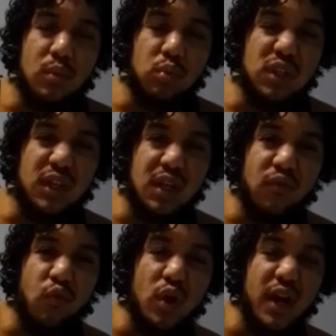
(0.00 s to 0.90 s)
looking
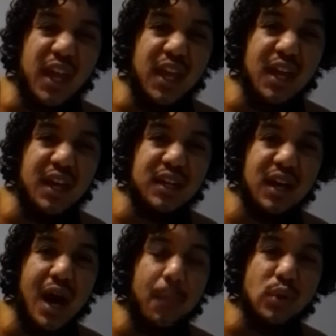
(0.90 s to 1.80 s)
for a
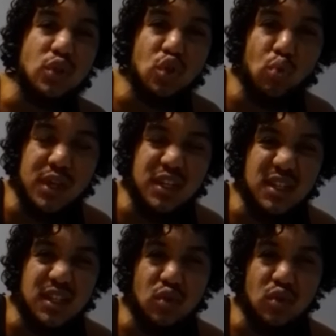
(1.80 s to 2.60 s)
opportunity